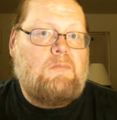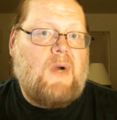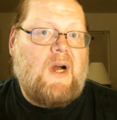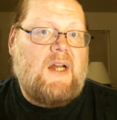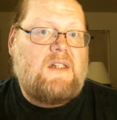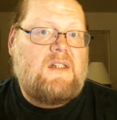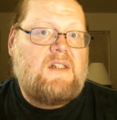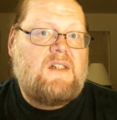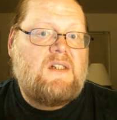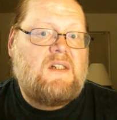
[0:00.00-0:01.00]

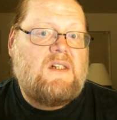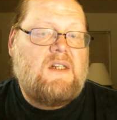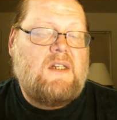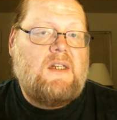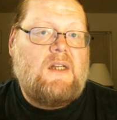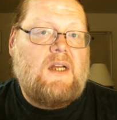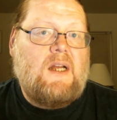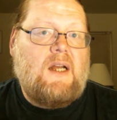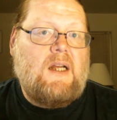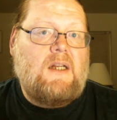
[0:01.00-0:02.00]
but
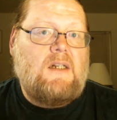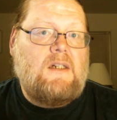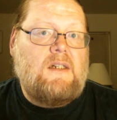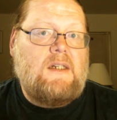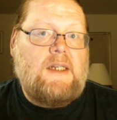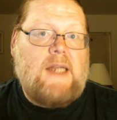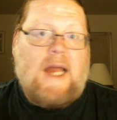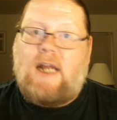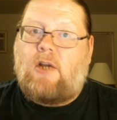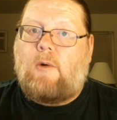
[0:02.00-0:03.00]

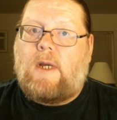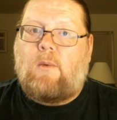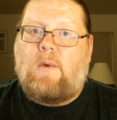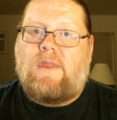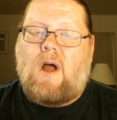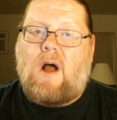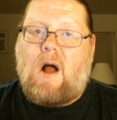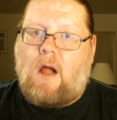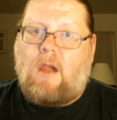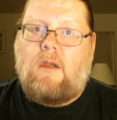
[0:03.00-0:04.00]
not agreeing with
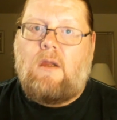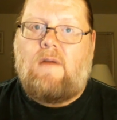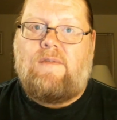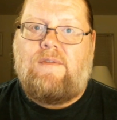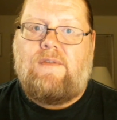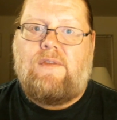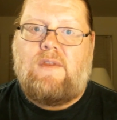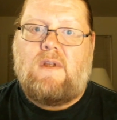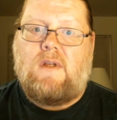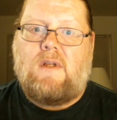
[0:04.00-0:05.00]
all of
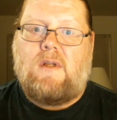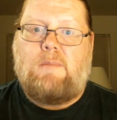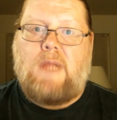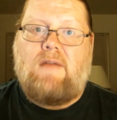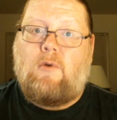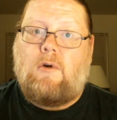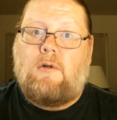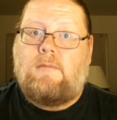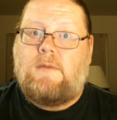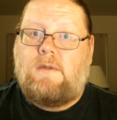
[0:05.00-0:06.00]
the
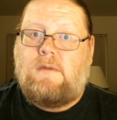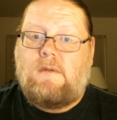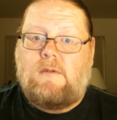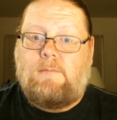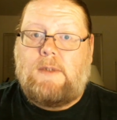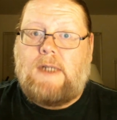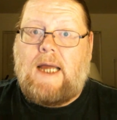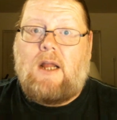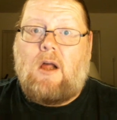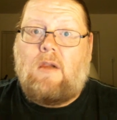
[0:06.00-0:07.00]
platforms,
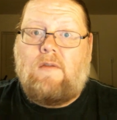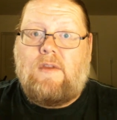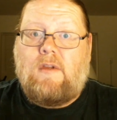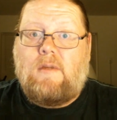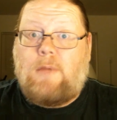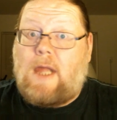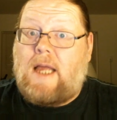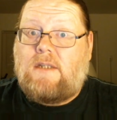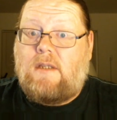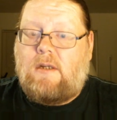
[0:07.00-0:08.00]
not all of the
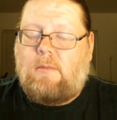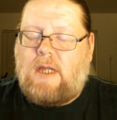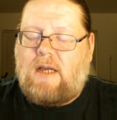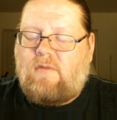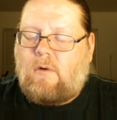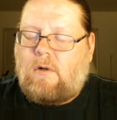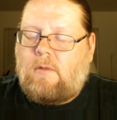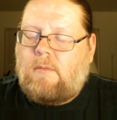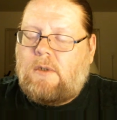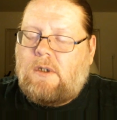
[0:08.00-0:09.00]
planks in their
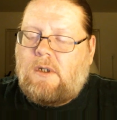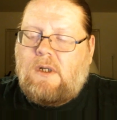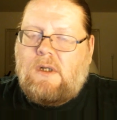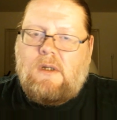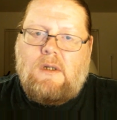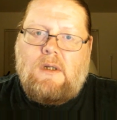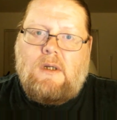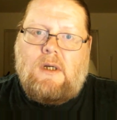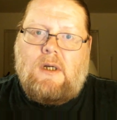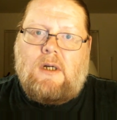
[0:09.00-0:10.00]
platform.
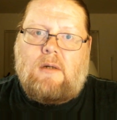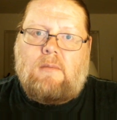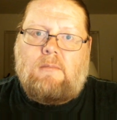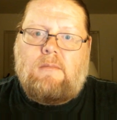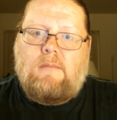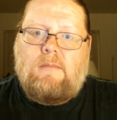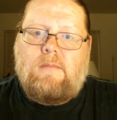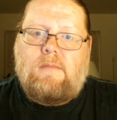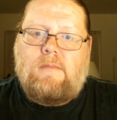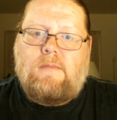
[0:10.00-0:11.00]

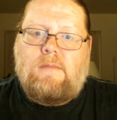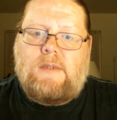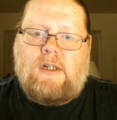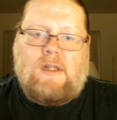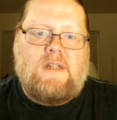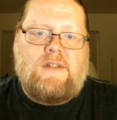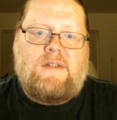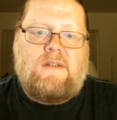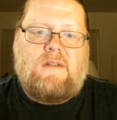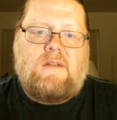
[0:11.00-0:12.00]
There
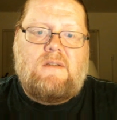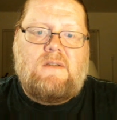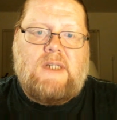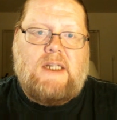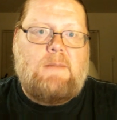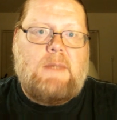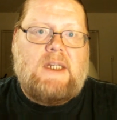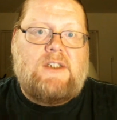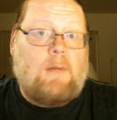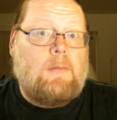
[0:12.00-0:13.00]
does need to be
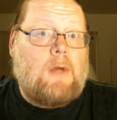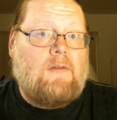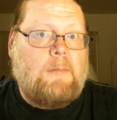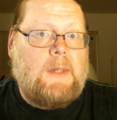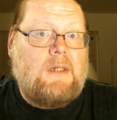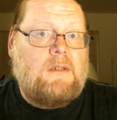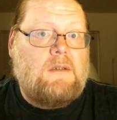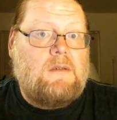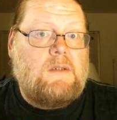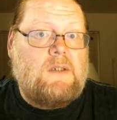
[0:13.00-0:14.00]
some government
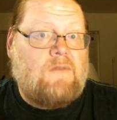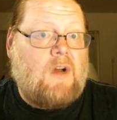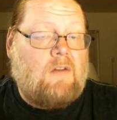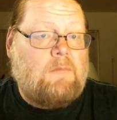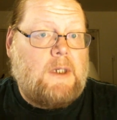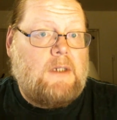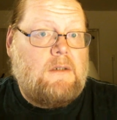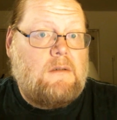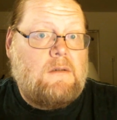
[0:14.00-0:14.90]
involvement